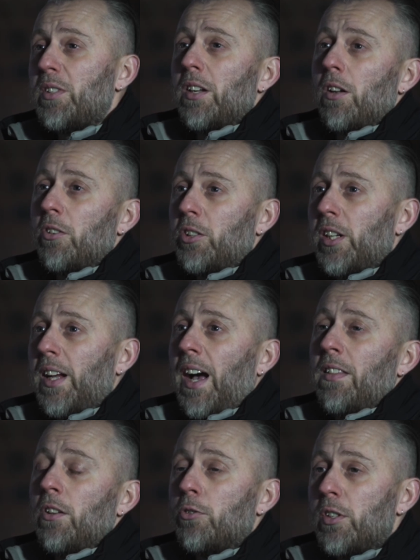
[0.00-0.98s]
technology
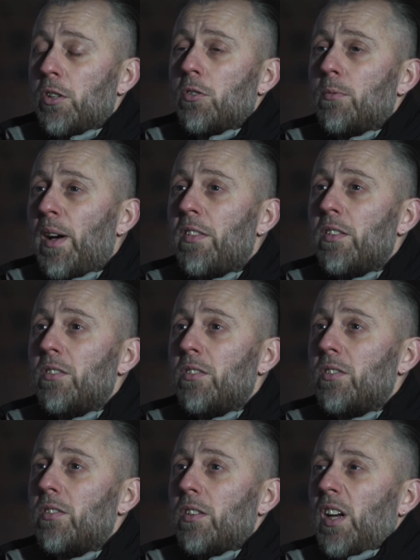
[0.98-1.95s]
and the traditional
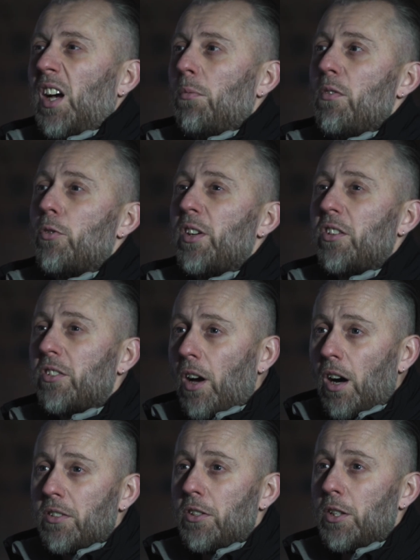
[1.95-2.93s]
methods. We've already
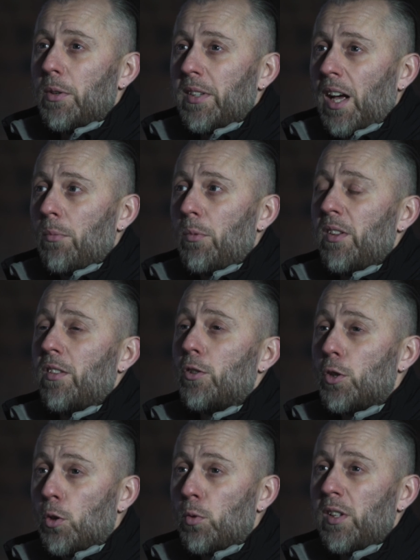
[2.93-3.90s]
started doing that with the
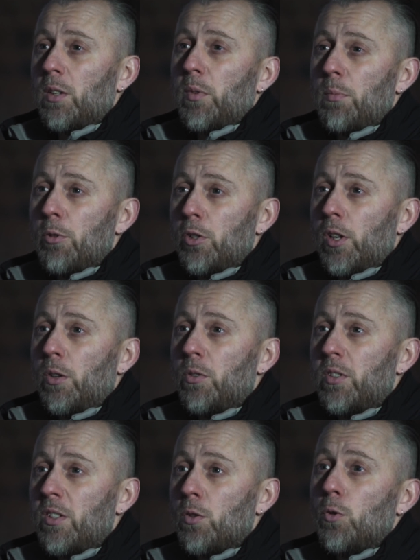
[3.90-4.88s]
tooling that we
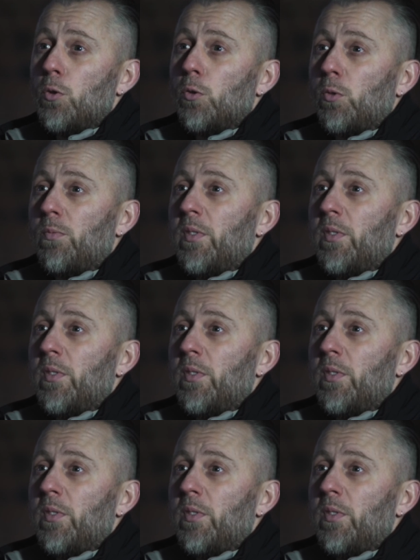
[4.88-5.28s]
produce is all